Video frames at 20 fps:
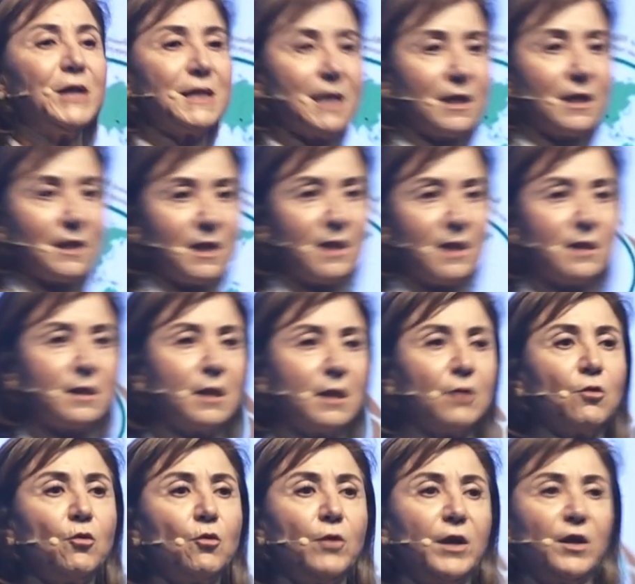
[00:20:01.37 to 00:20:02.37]
succeed in
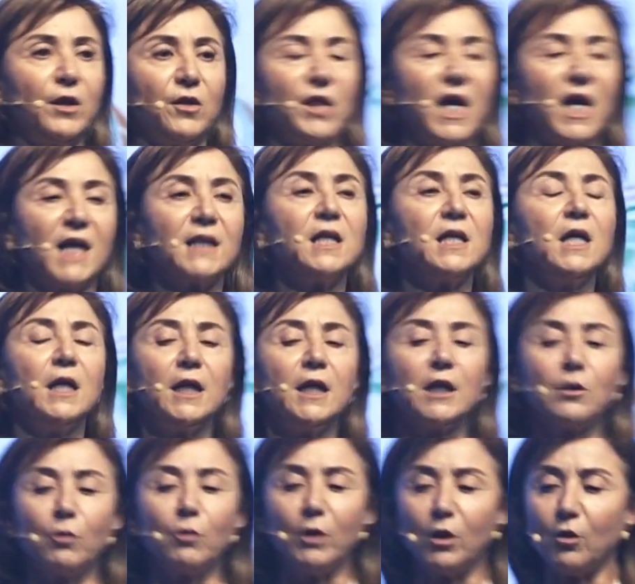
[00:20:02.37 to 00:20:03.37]
doing that,
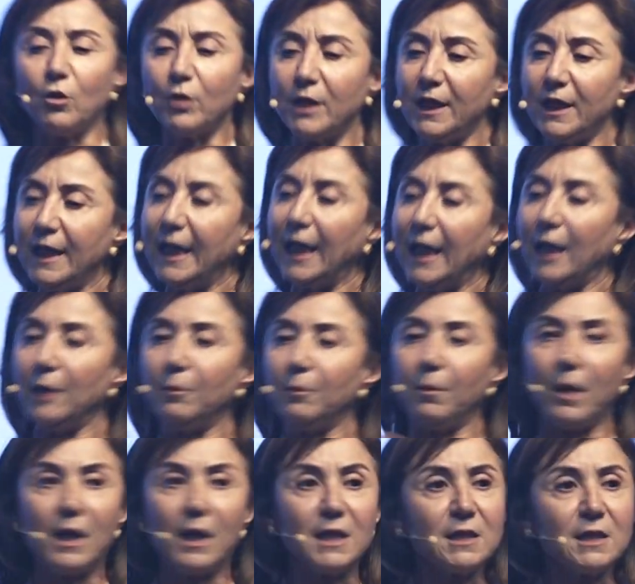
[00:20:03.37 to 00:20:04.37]
it will only help
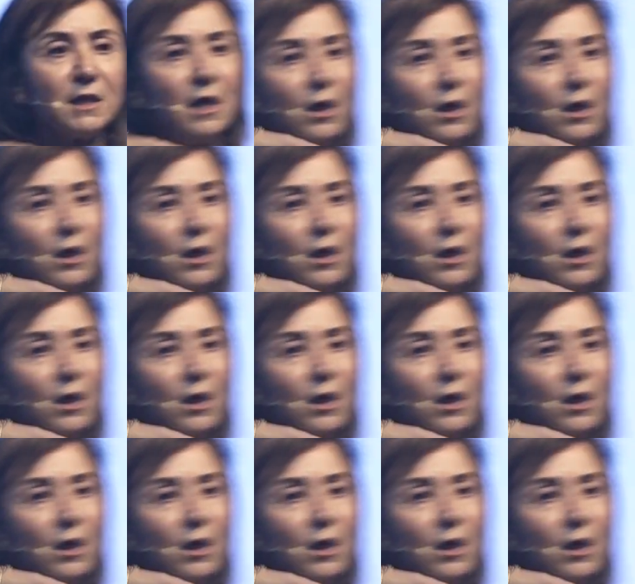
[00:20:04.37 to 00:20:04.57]
us